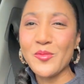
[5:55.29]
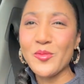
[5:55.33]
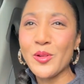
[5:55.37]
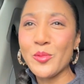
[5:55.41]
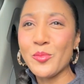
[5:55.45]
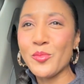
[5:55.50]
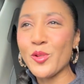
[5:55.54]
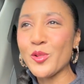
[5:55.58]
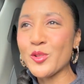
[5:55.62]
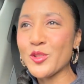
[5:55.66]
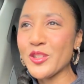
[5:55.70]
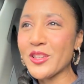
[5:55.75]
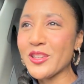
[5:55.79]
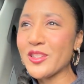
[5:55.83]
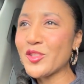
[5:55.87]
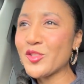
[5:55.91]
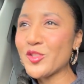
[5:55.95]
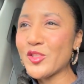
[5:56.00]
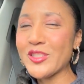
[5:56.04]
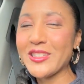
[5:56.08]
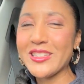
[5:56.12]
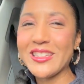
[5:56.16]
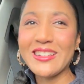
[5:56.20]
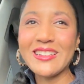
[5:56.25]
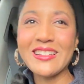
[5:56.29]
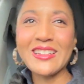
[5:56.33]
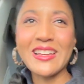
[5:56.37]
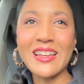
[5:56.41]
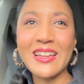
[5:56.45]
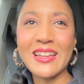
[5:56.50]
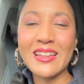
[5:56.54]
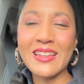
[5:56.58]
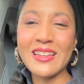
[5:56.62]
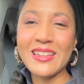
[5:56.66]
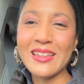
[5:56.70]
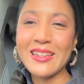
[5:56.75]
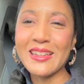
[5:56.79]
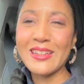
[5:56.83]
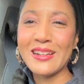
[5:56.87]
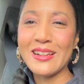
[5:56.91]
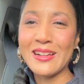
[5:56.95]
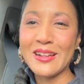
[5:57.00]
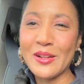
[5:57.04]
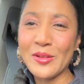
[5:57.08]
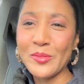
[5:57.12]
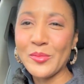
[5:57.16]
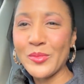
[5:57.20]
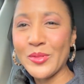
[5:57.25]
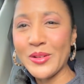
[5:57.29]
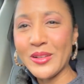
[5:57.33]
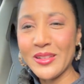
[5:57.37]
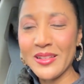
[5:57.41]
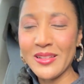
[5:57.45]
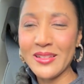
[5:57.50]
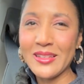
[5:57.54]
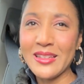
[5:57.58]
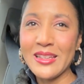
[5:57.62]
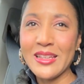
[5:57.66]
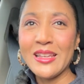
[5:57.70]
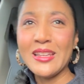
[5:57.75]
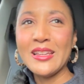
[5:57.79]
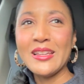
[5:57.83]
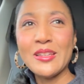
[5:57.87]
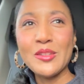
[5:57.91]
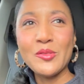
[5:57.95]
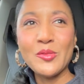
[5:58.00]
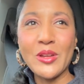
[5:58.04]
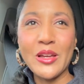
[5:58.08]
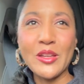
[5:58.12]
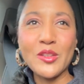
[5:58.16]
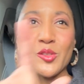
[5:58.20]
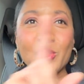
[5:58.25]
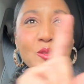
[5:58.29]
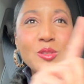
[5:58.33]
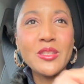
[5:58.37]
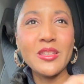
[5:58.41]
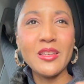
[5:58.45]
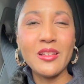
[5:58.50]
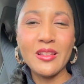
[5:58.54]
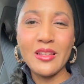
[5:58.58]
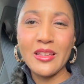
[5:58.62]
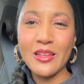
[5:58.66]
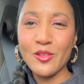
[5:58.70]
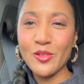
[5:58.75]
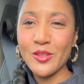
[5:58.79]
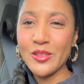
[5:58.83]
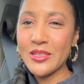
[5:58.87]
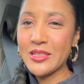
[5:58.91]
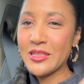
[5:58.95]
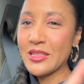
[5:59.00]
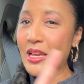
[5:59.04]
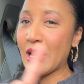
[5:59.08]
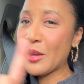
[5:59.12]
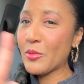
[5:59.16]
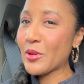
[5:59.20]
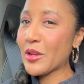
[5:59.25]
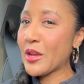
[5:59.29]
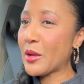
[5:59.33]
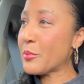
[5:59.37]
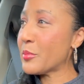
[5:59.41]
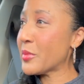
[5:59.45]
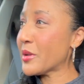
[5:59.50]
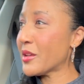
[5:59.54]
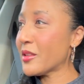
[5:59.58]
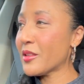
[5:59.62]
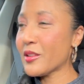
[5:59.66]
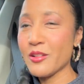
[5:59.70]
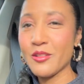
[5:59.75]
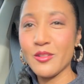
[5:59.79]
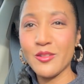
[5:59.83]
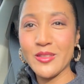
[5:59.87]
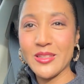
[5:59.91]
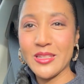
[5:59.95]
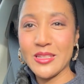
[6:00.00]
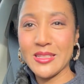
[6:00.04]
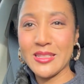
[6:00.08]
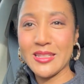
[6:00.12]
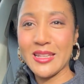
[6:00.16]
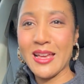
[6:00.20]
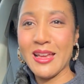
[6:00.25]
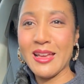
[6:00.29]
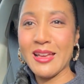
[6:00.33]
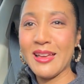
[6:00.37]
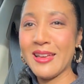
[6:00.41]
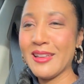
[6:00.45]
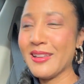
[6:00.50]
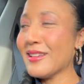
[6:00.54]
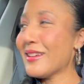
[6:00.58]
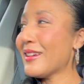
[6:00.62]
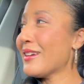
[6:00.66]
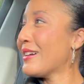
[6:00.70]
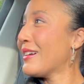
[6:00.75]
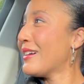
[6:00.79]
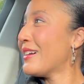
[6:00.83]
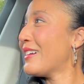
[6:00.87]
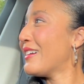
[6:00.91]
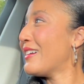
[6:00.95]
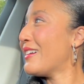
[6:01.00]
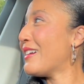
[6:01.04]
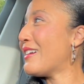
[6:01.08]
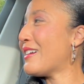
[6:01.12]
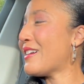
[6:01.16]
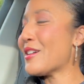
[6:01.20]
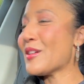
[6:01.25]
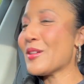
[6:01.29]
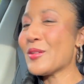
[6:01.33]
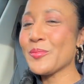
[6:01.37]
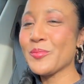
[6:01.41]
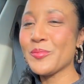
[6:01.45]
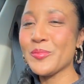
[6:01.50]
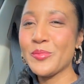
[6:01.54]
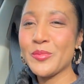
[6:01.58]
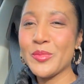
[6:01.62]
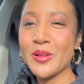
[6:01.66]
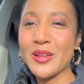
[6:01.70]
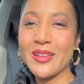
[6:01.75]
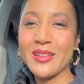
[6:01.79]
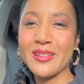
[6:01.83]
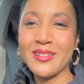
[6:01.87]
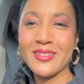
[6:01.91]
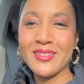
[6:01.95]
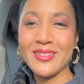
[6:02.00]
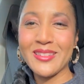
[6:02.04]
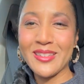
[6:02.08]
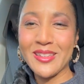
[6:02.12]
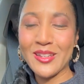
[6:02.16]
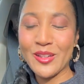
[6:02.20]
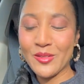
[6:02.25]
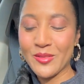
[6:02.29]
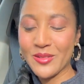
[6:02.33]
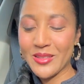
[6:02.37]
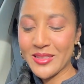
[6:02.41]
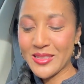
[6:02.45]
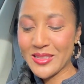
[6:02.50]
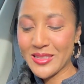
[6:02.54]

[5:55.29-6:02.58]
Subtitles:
We're approaching UCLA, but we got UCLA on this side, we got Baylor on this side, but you know,